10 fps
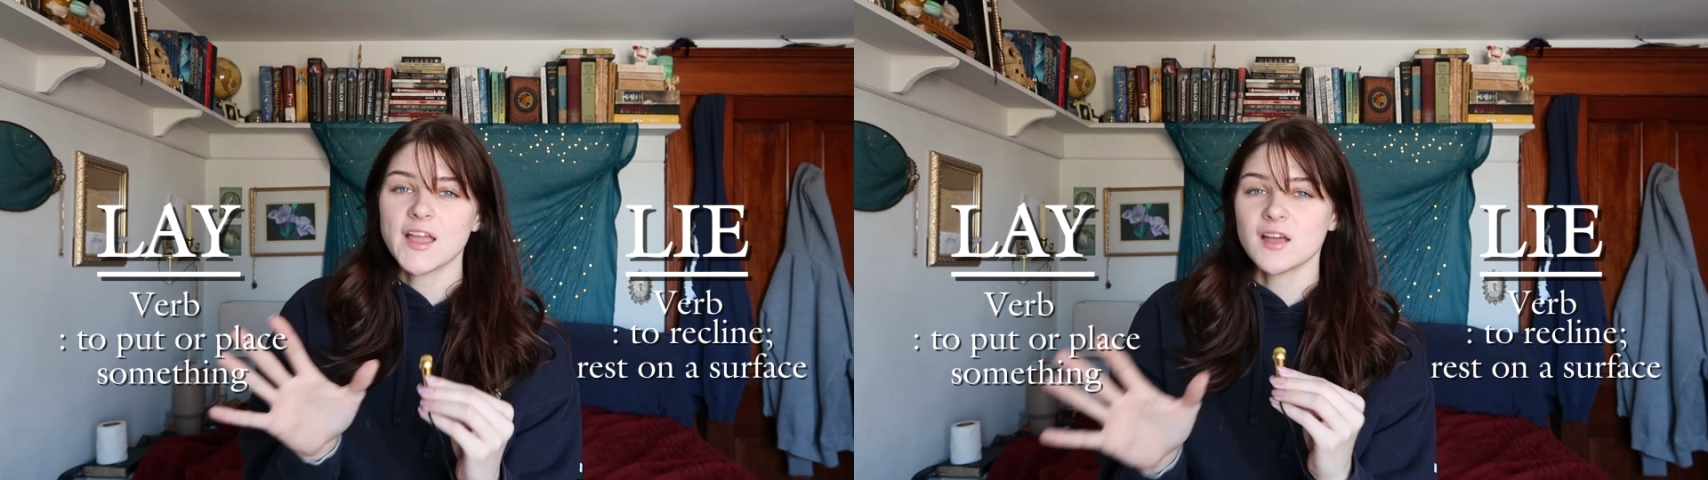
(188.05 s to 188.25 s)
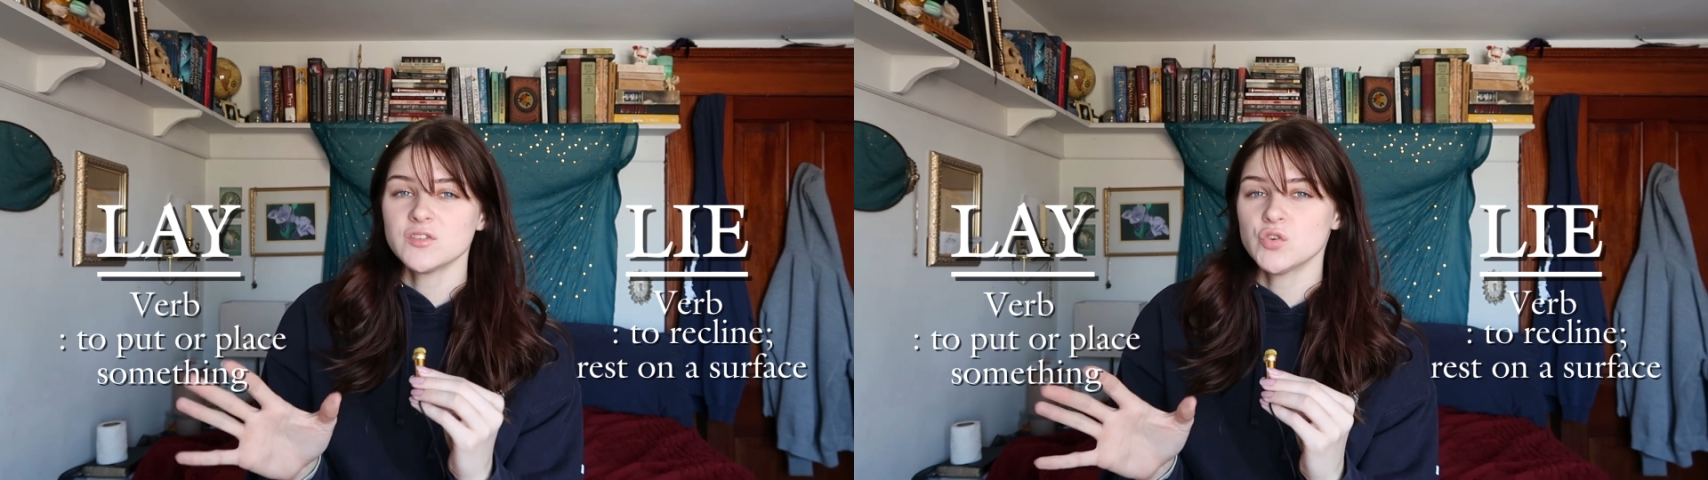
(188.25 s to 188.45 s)

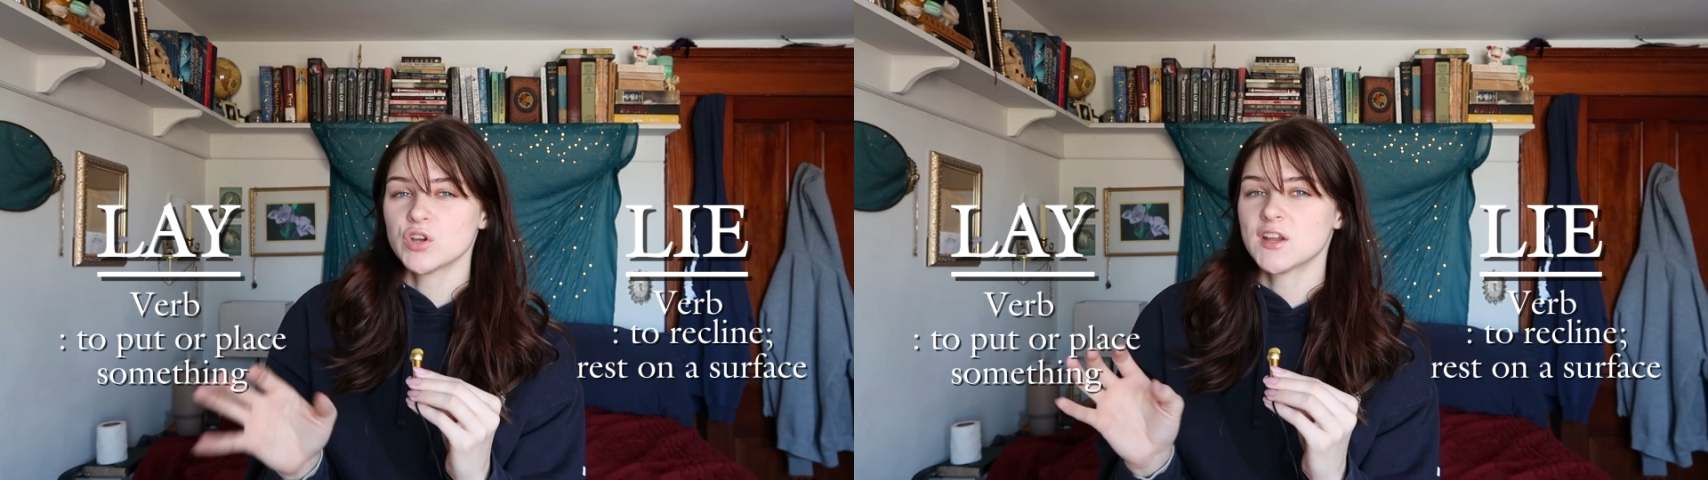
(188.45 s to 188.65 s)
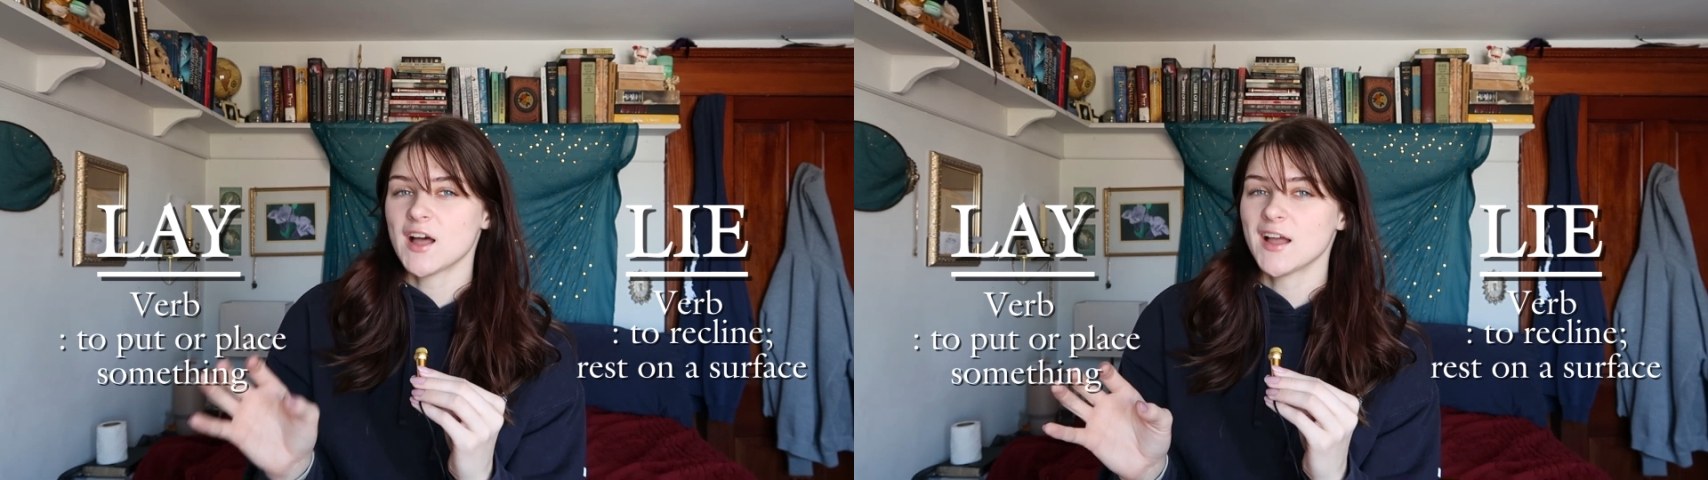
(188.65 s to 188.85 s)
I guess you
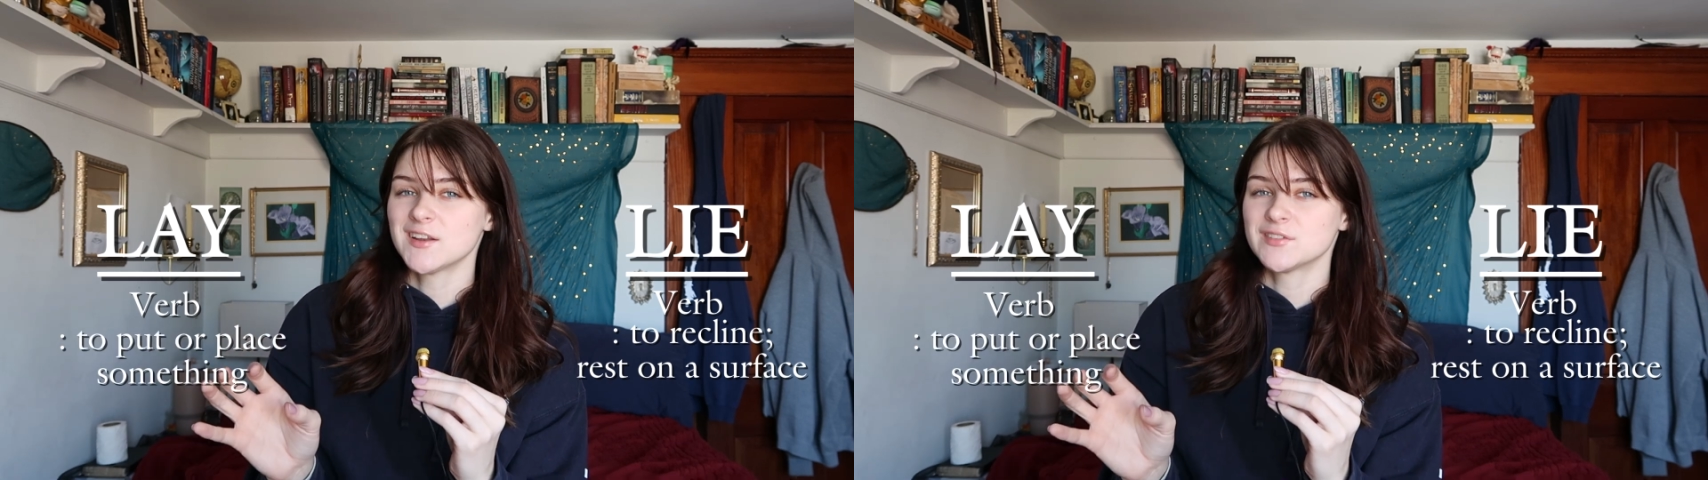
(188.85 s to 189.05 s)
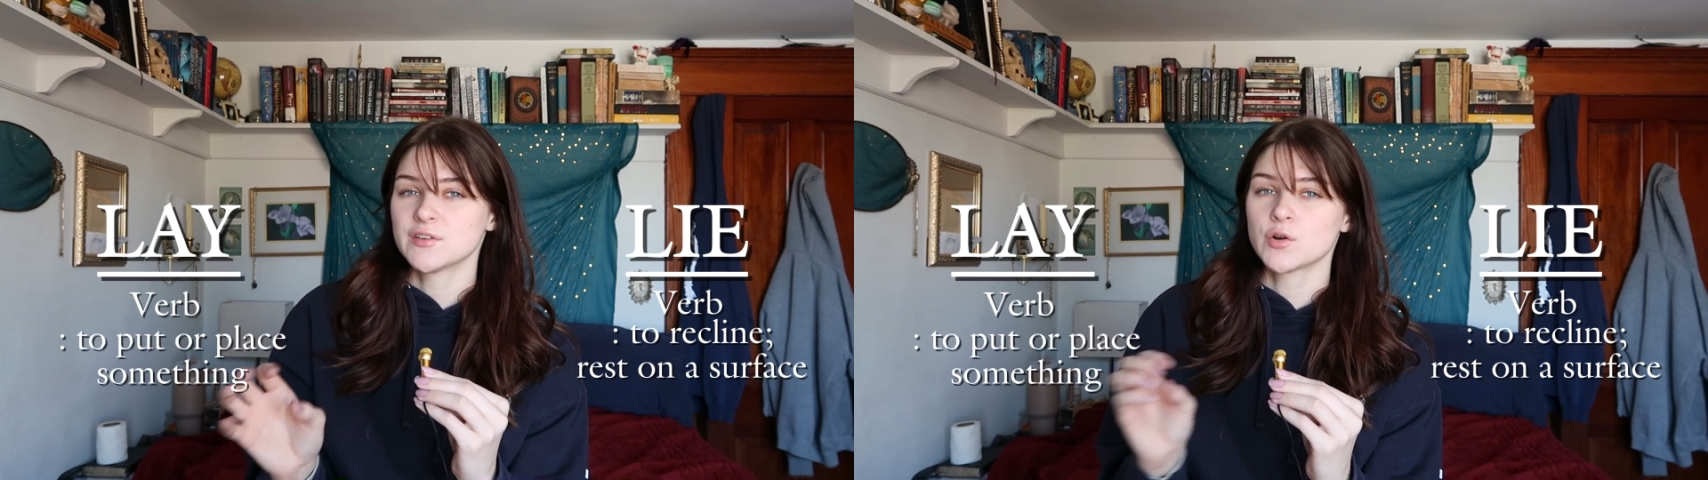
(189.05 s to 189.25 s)
could
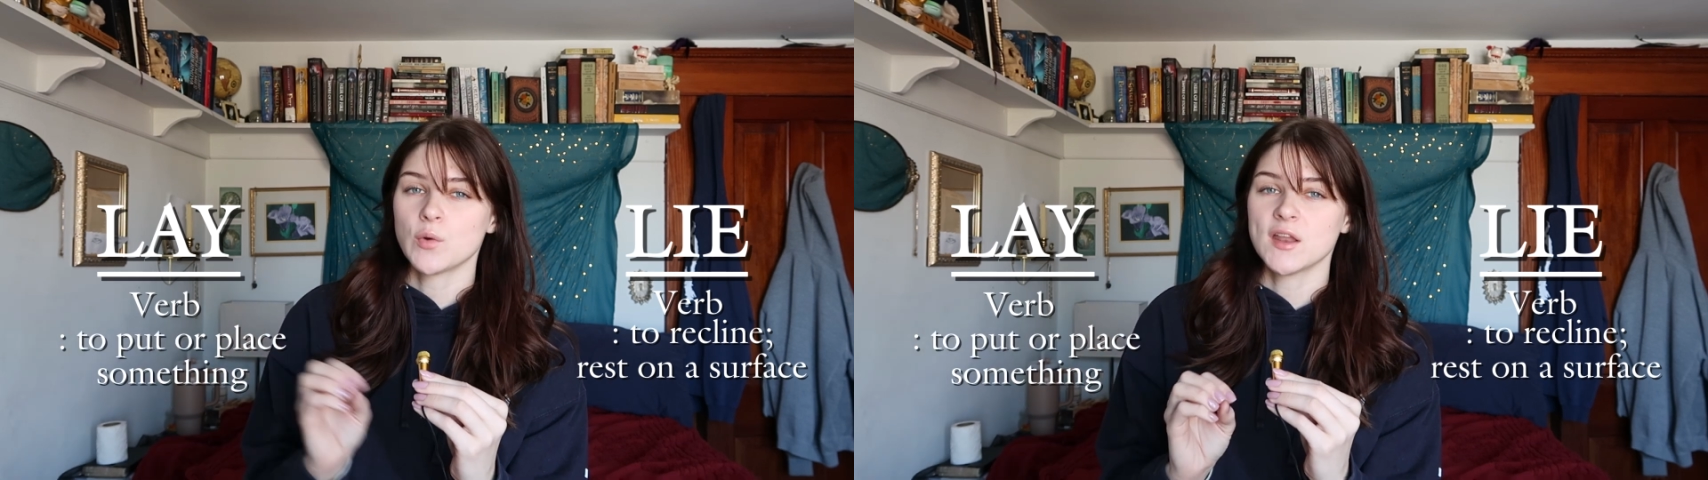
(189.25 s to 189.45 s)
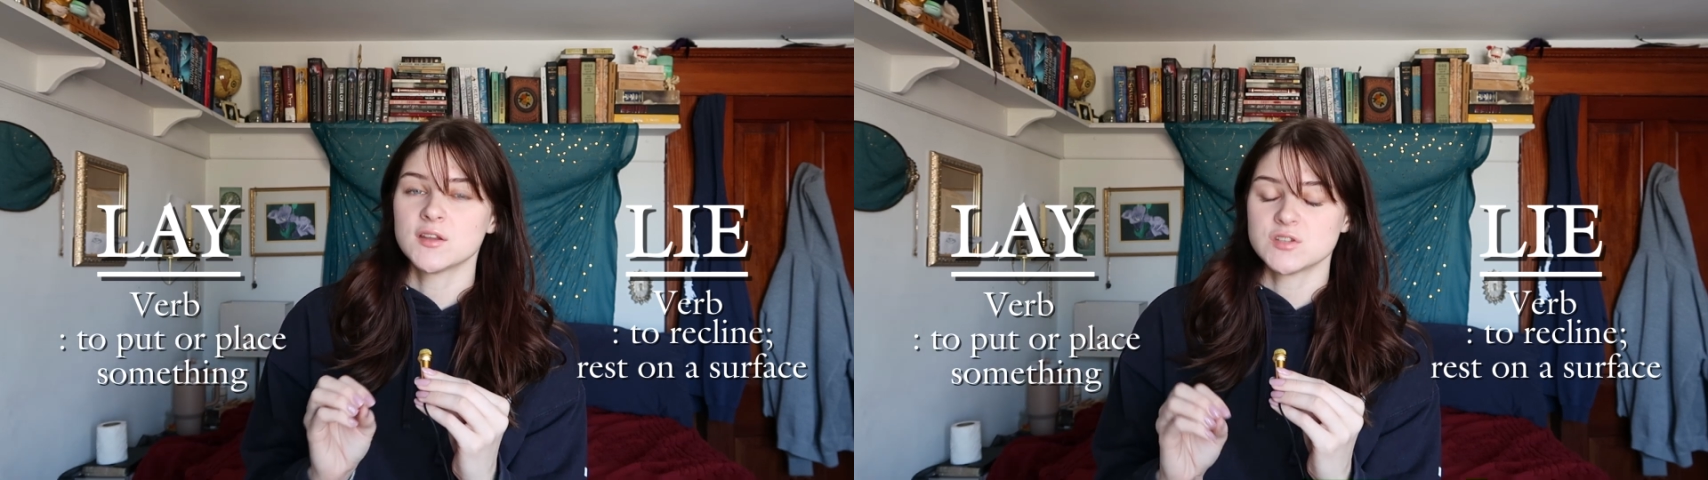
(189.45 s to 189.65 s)
kind of
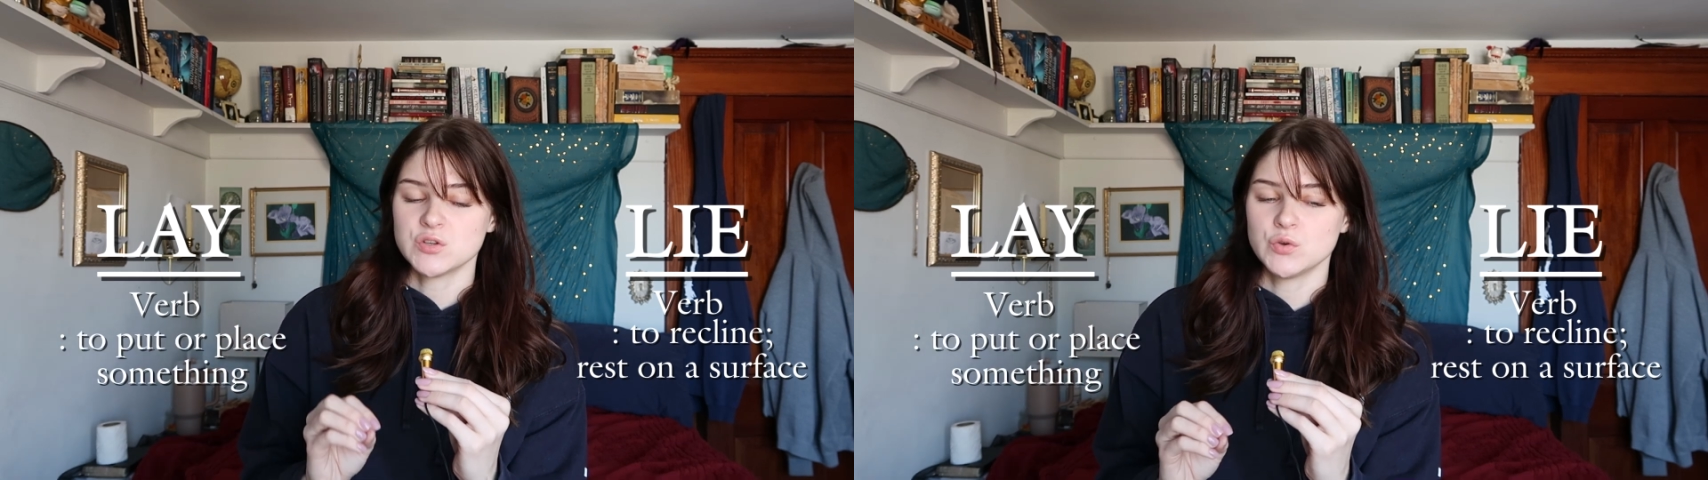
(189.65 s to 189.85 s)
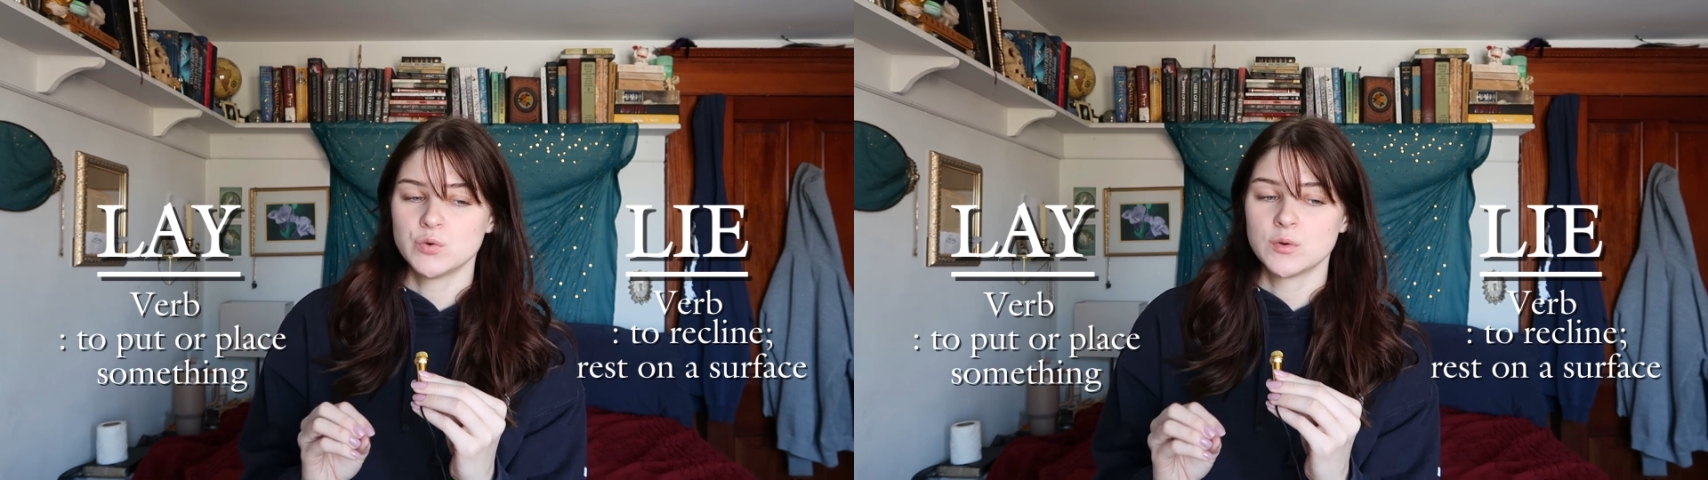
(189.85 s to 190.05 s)
equate it
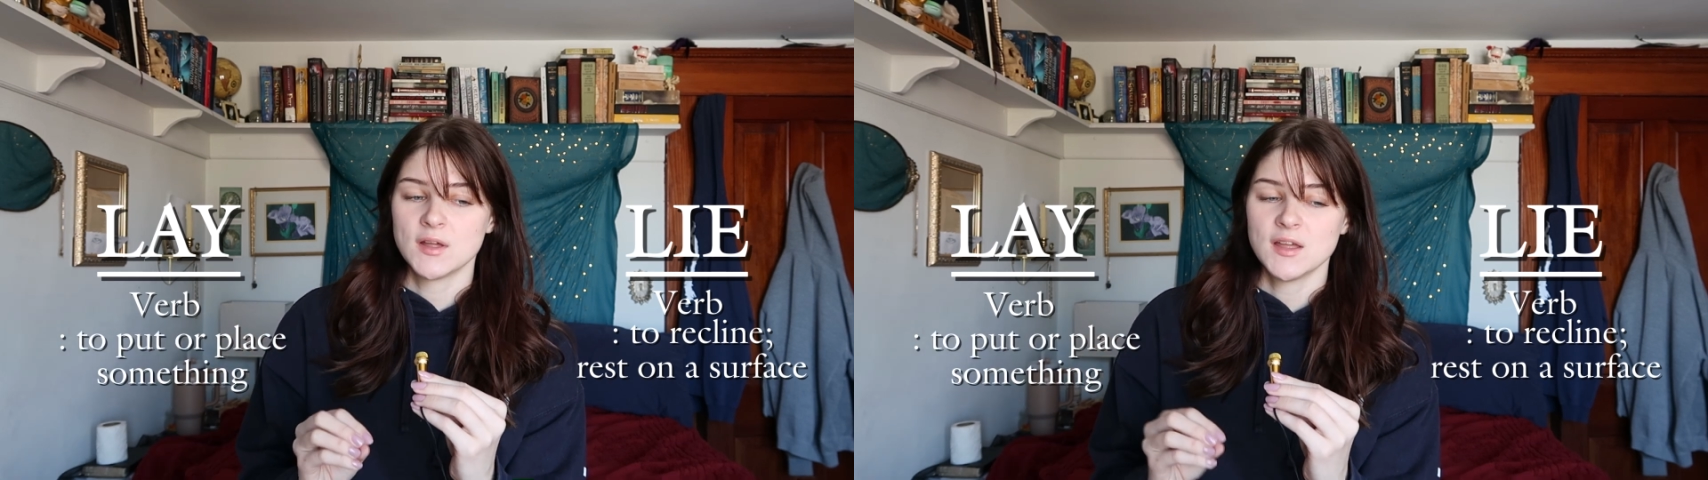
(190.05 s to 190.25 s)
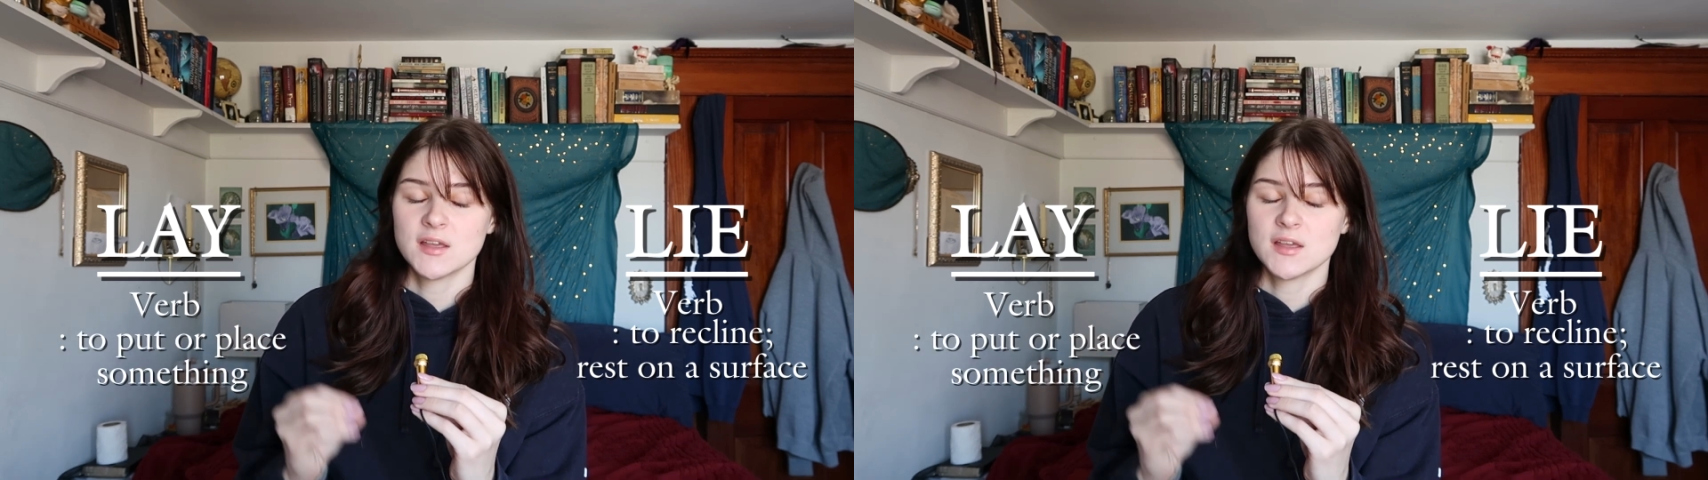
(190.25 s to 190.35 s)
to